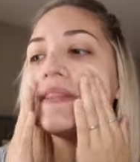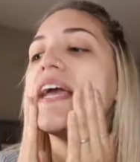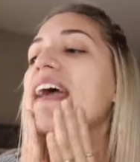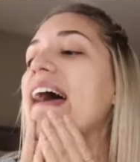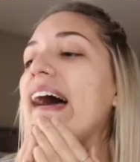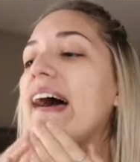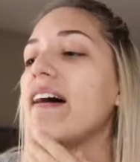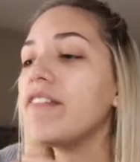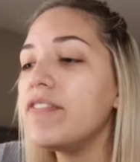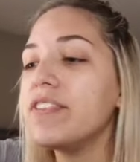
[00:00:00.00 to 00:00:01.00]
They
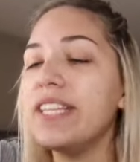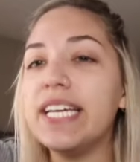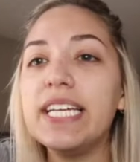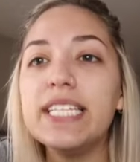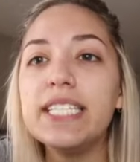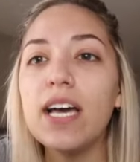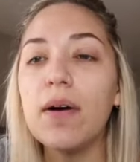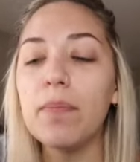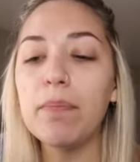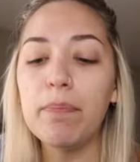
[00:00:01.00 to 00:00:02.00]
have this
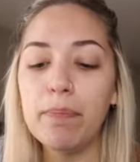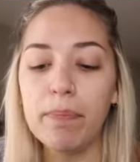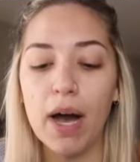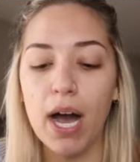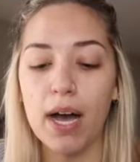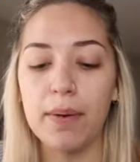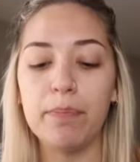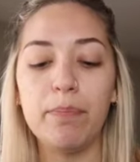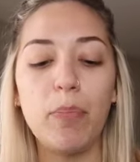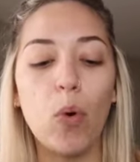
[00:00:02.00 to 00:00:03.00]

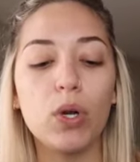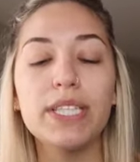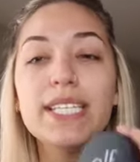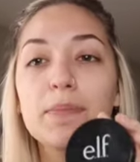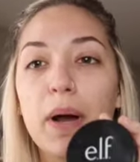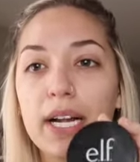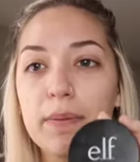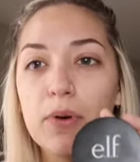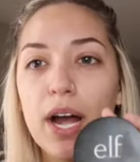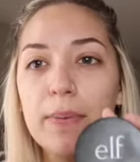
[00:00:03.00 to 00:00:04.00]
poreless putty
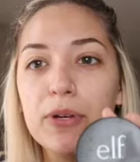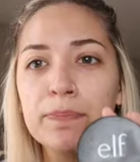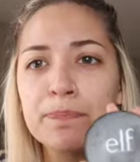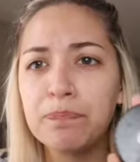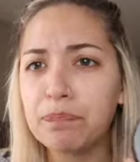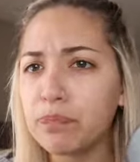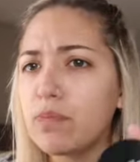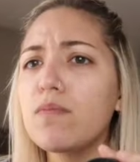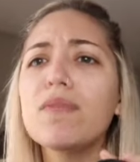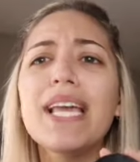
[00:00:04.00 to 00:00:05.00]
primer.
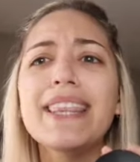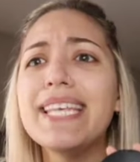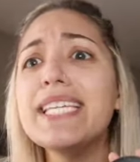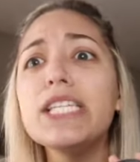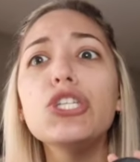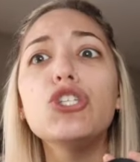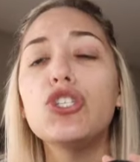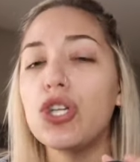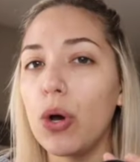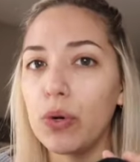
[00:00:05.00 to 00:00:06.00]
This is
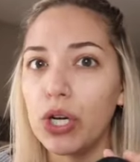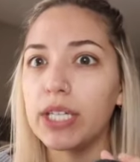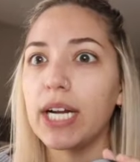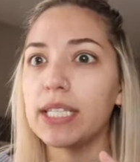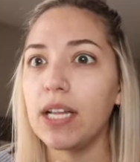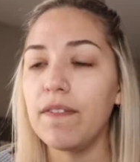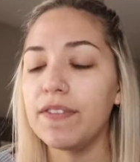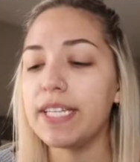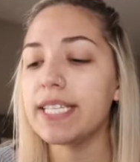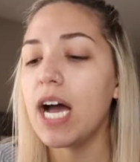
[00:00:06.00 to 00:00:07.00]
so good. I love
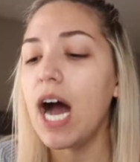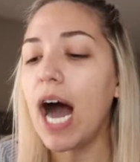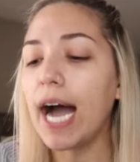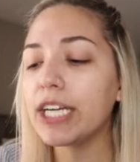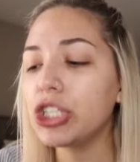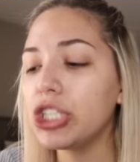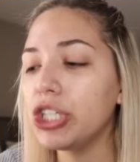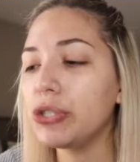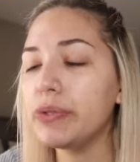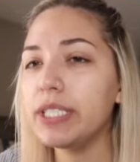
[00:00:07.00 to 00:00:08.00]
this. I actually
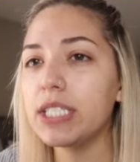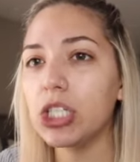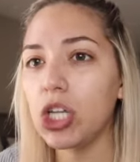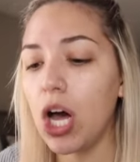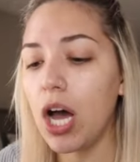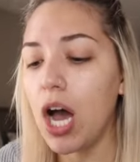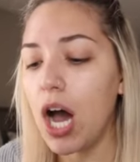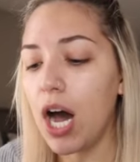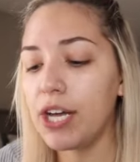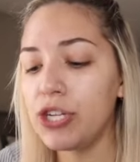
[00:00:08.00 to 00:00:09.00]
use this a lot
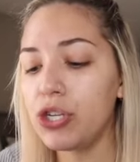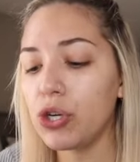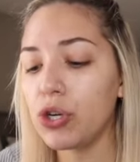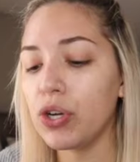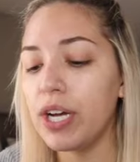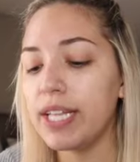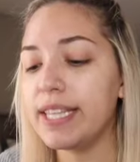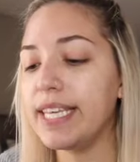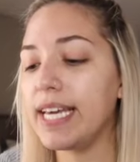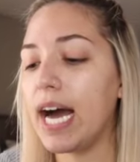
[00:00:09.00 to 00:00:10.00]
under
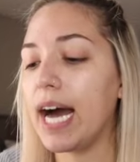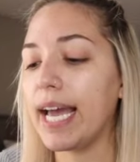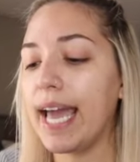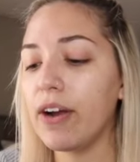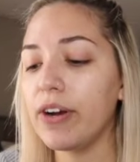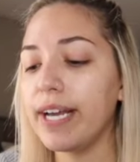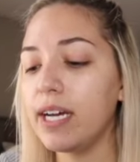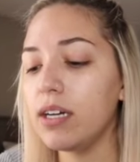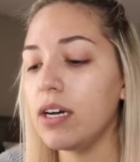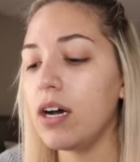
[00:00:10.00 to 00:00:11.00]
the eye
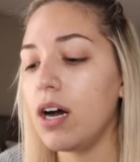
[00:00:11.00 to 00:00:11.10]
area.